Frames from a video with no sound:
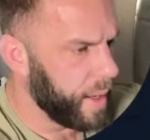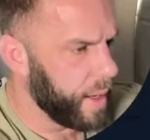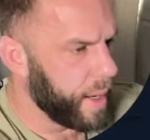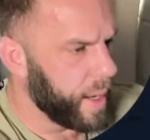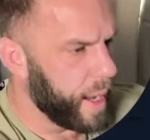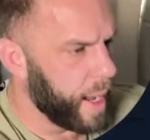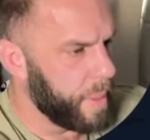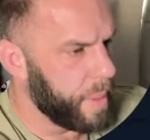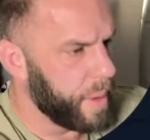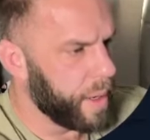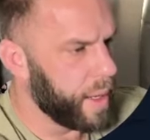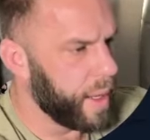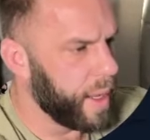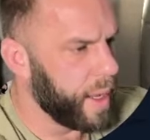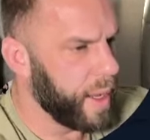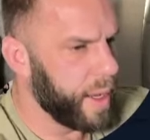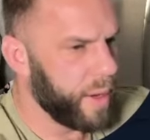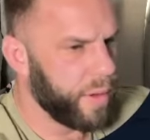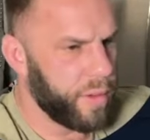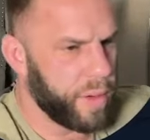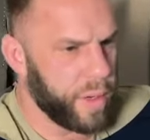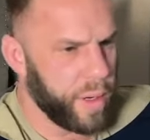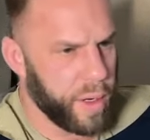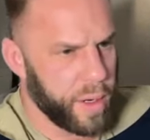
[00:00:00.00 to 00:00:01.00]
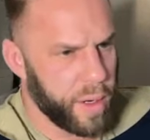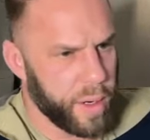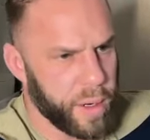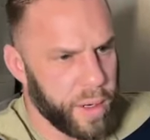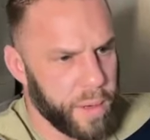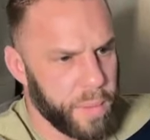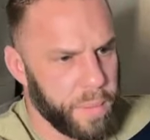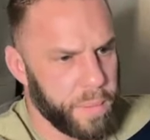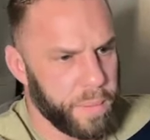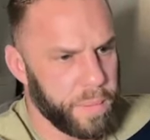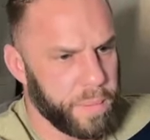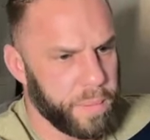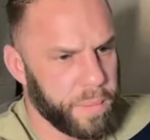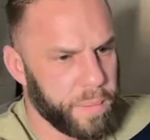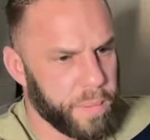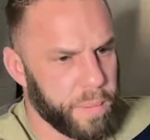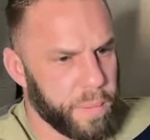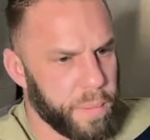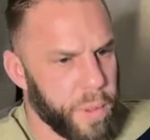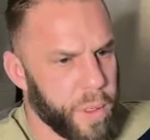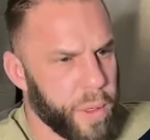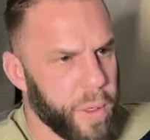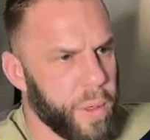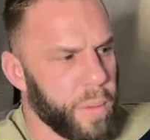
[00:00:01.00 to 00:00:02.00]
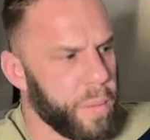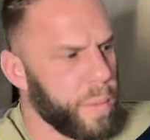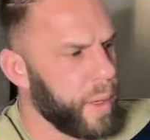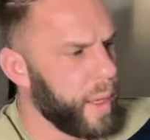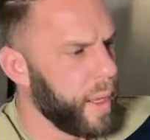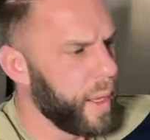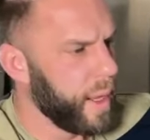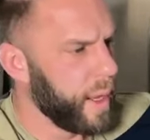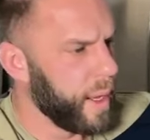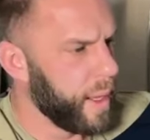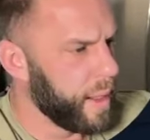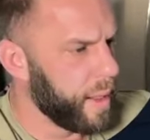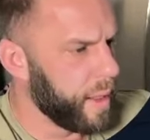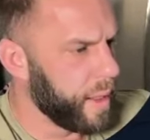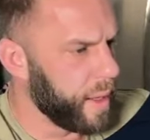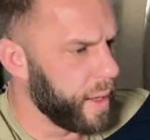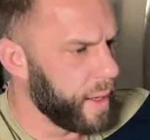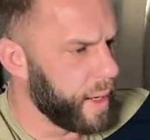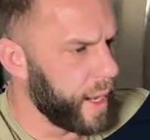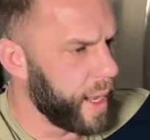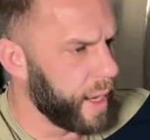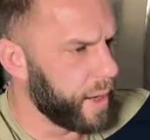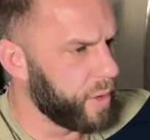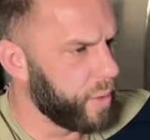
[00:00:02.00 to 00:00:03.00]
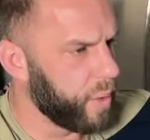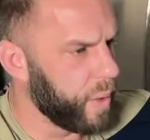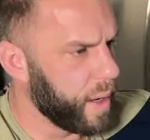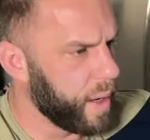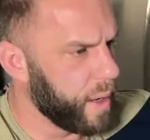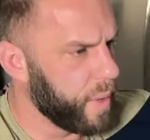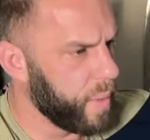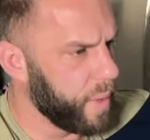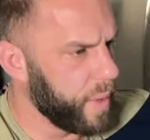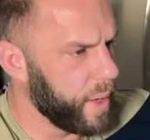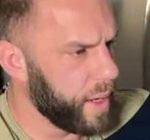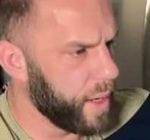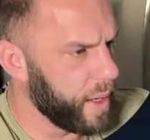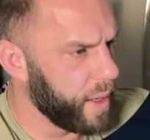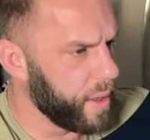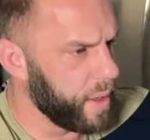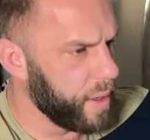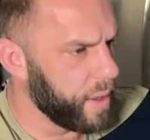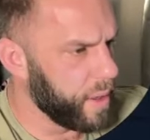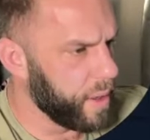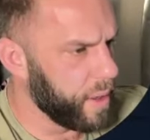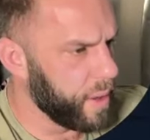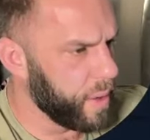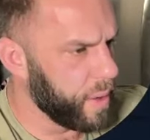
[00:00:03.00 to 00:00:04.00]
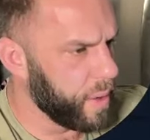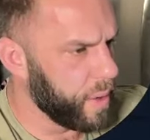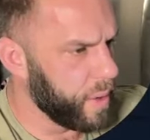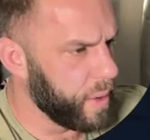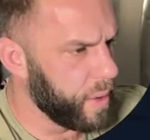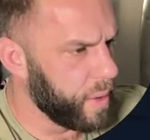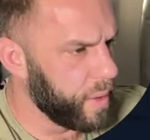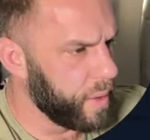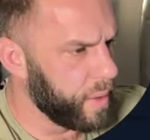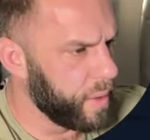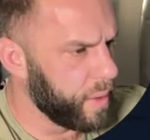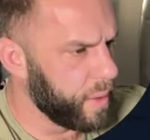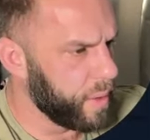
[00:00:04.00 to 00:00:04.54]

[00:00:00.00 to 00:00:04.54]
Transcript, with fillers: capitalized here. Boom. Then the next one we can do